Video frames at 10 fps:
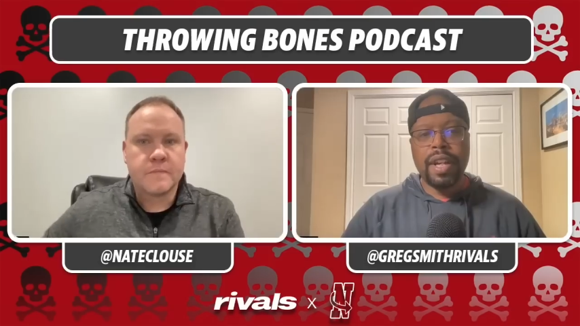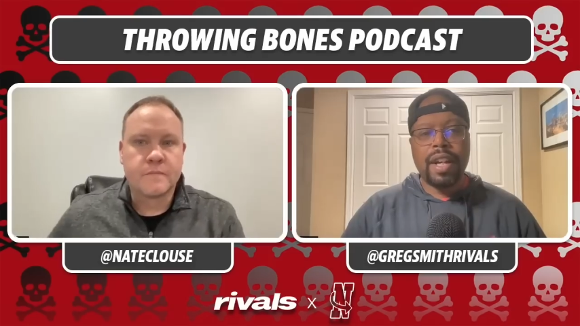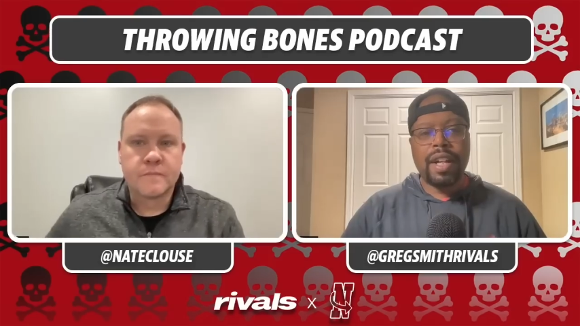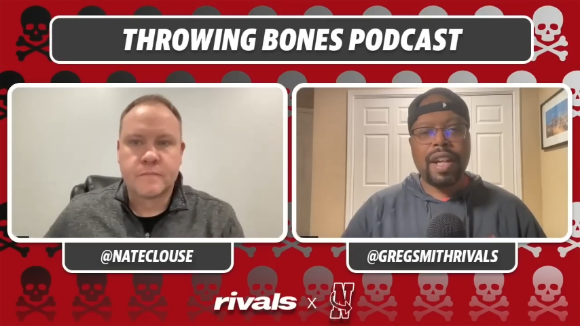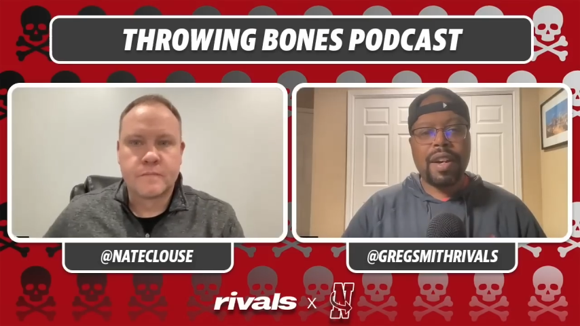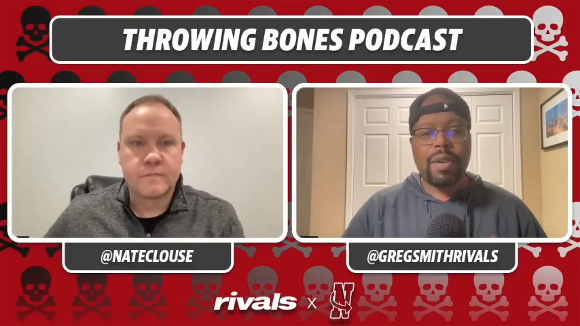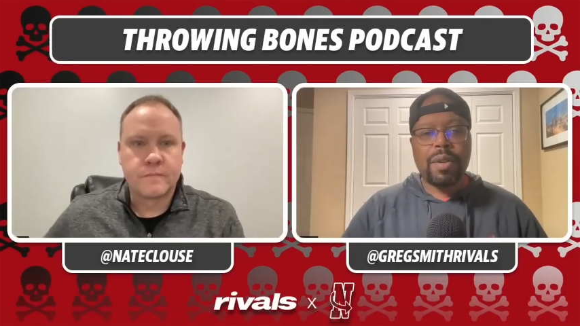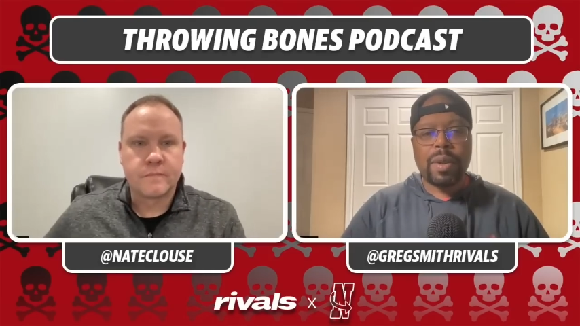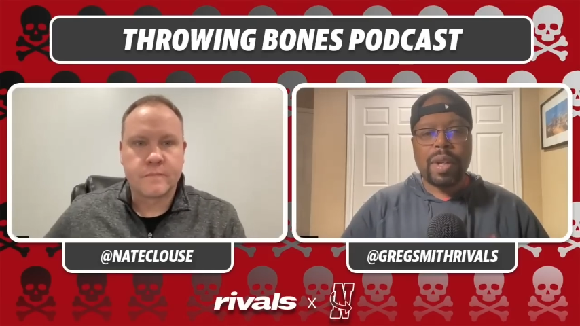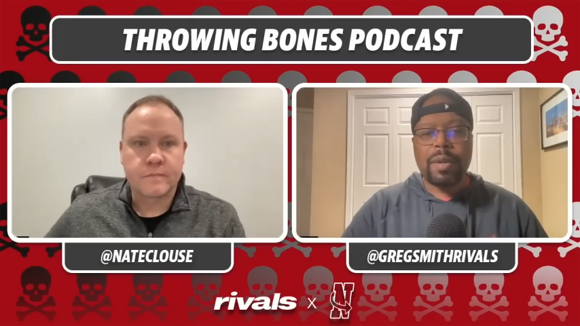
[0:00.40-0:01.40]

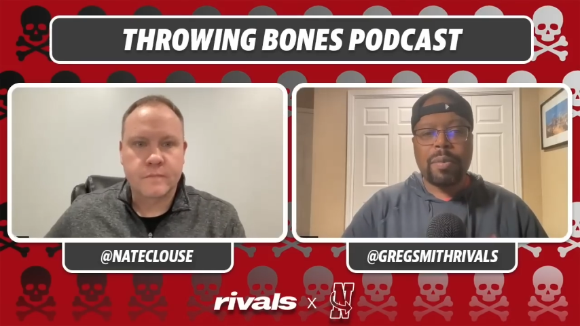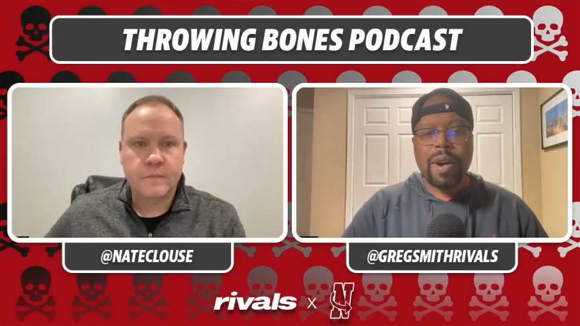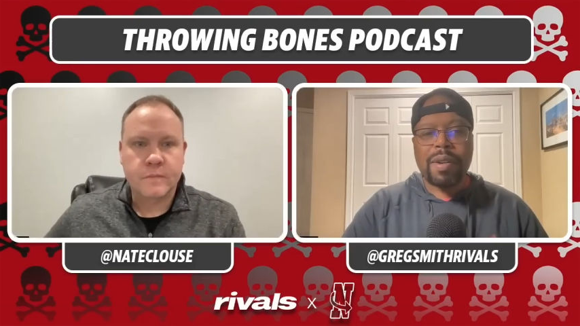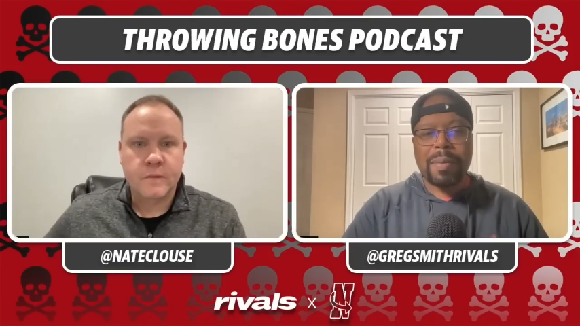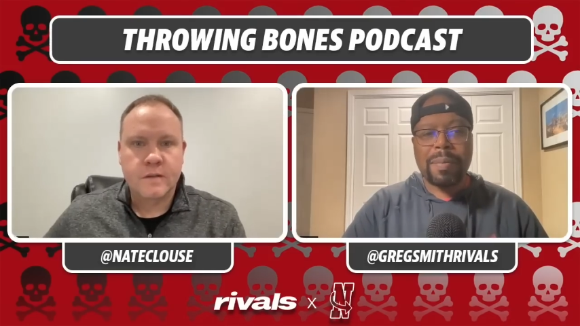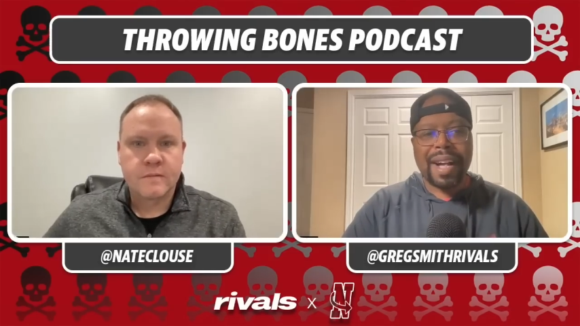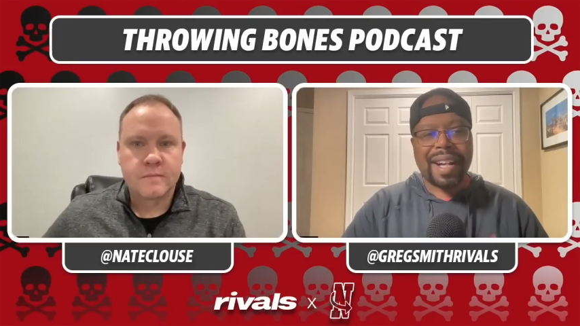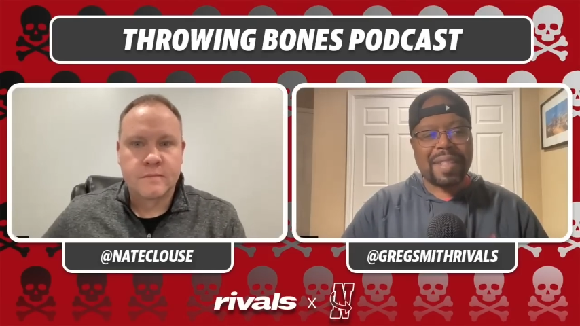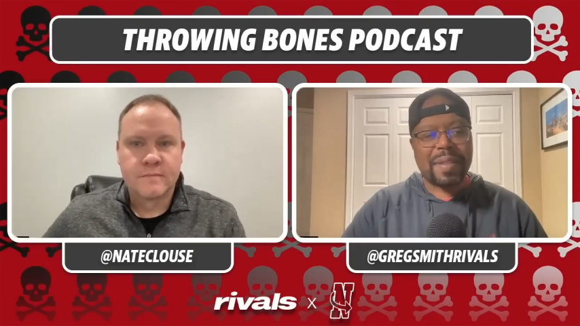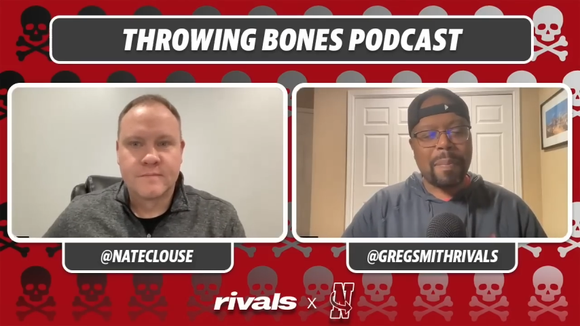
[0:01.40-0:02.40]
Speaker 1: Hello and welcome, I
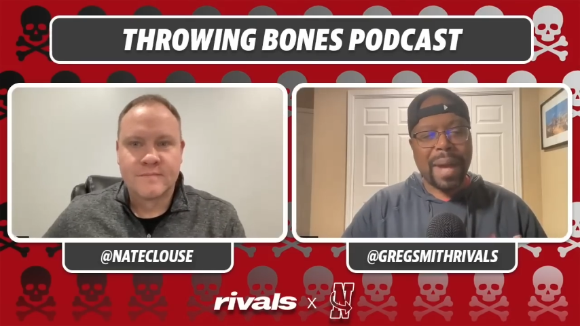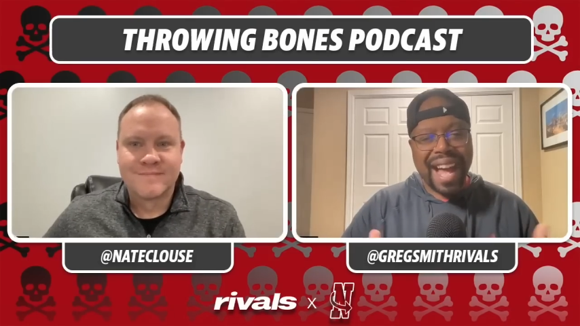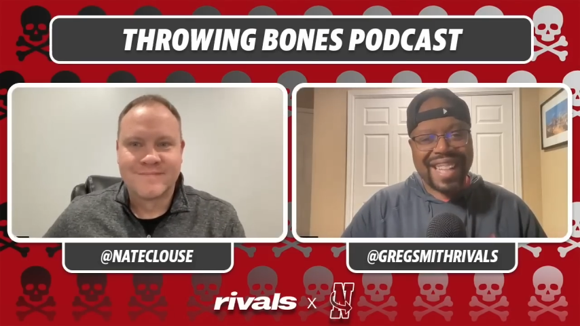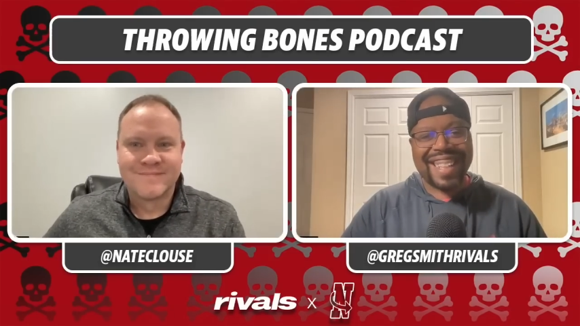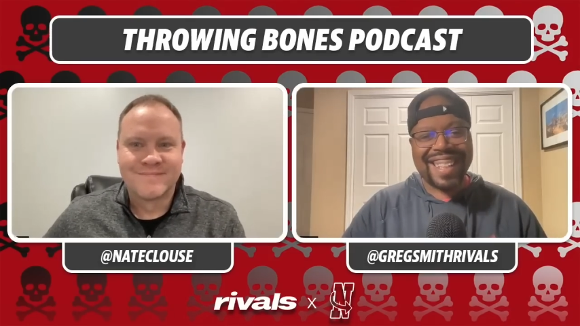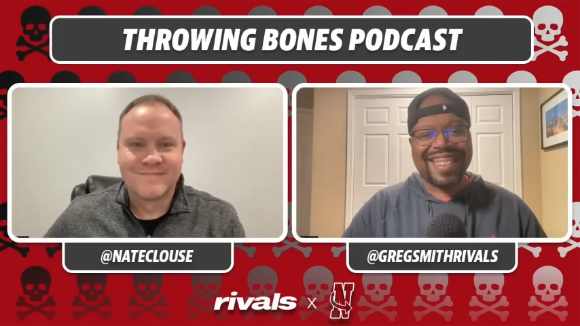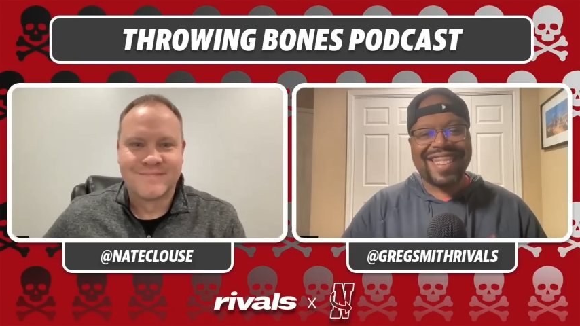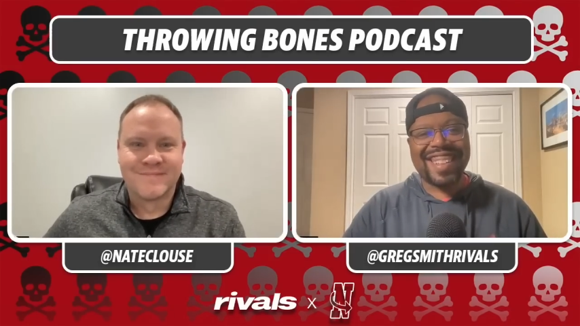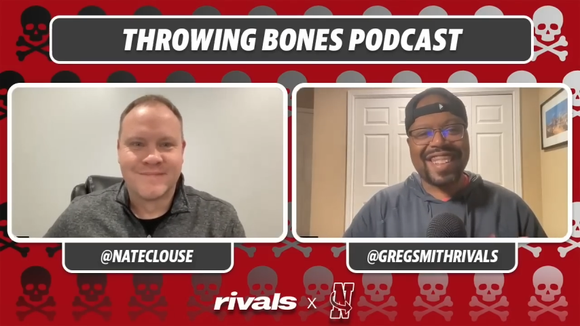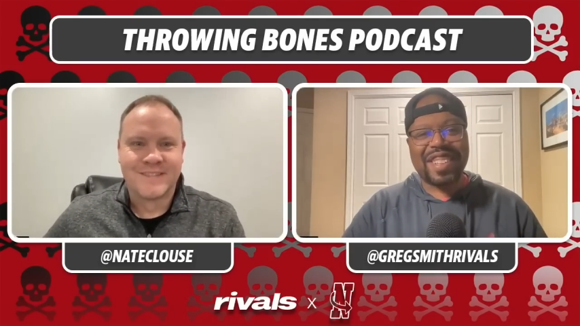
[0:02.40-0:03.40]
guess, back
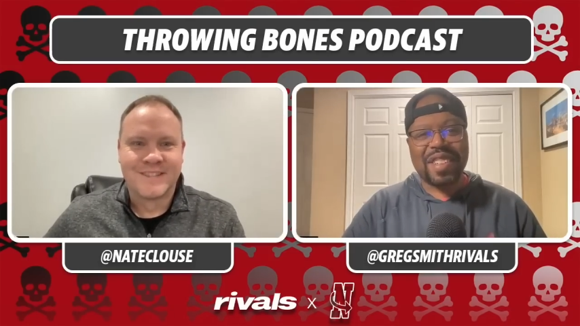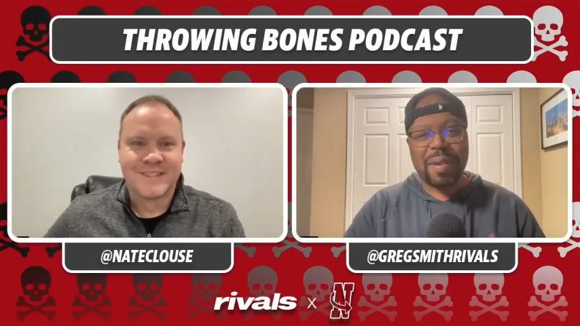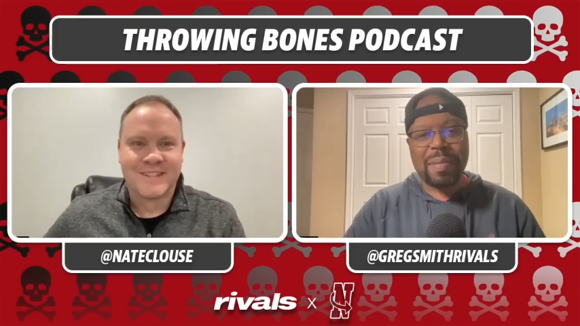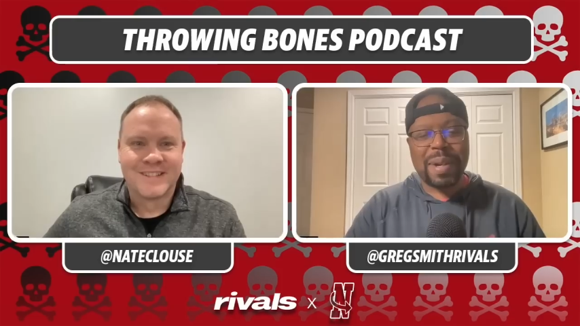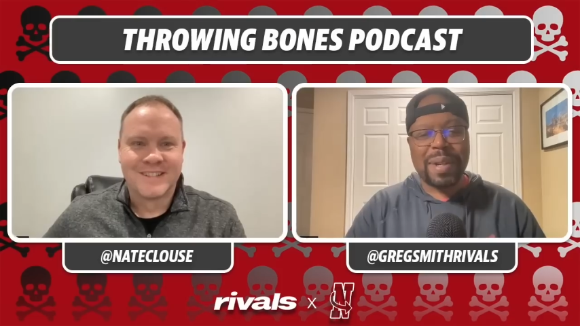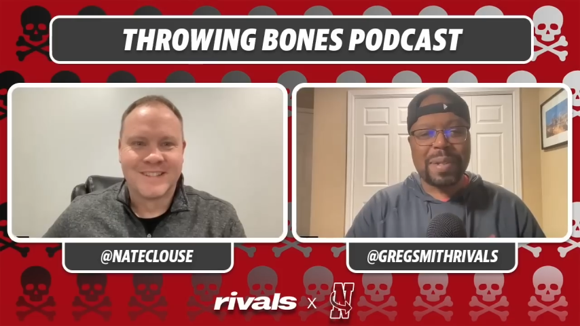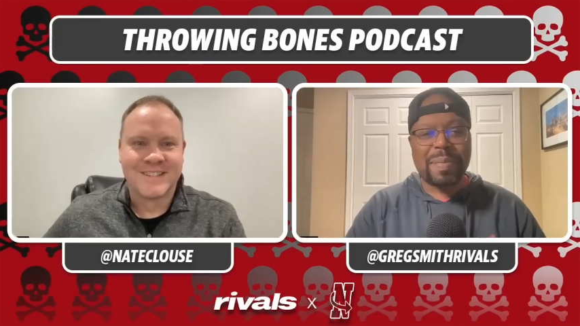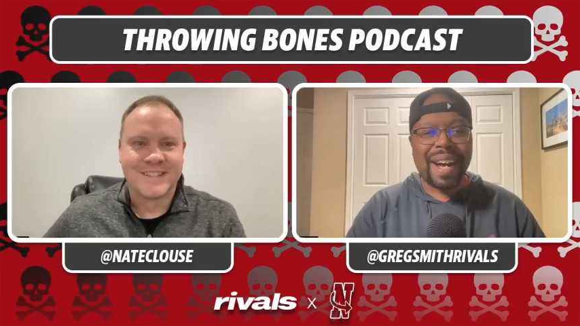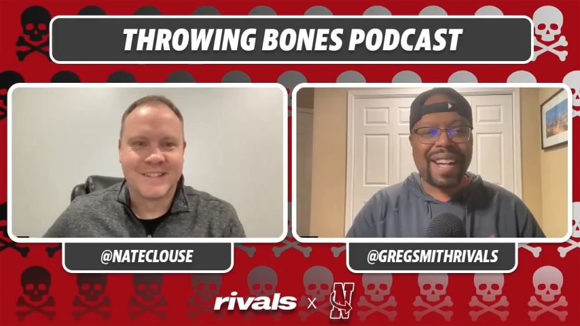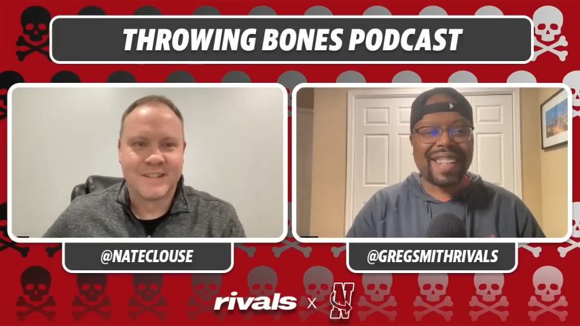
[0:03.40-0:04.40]
in to the Throwing Bones
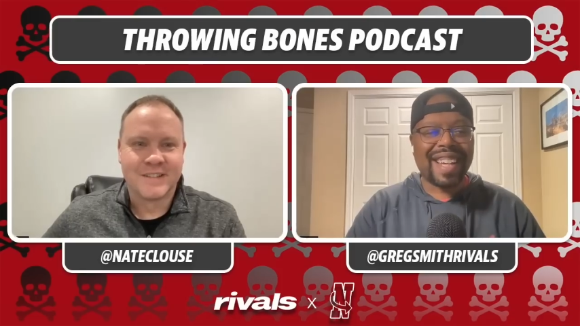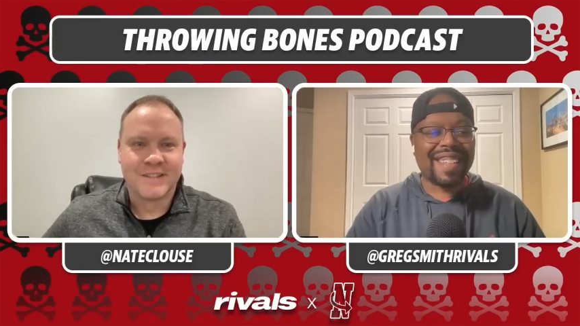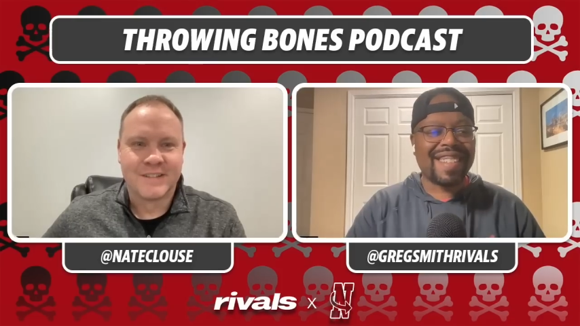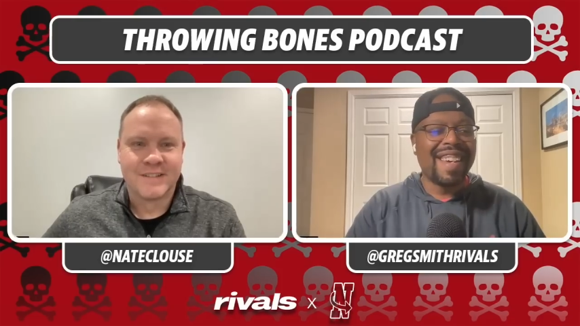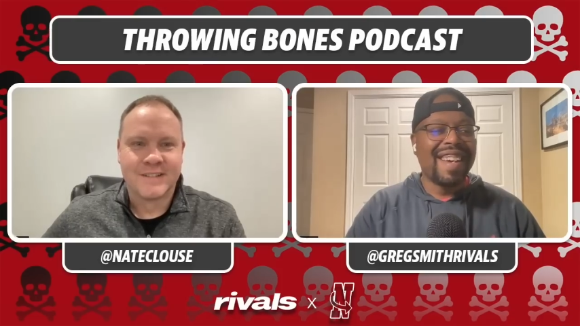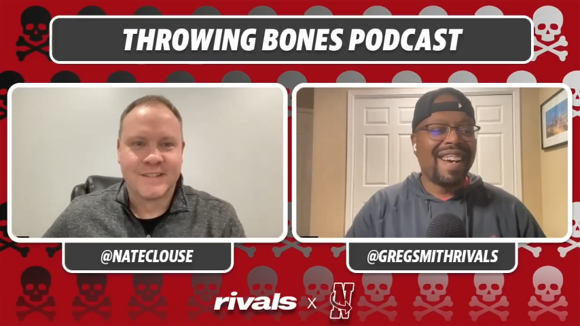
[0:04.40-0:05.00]
podcast,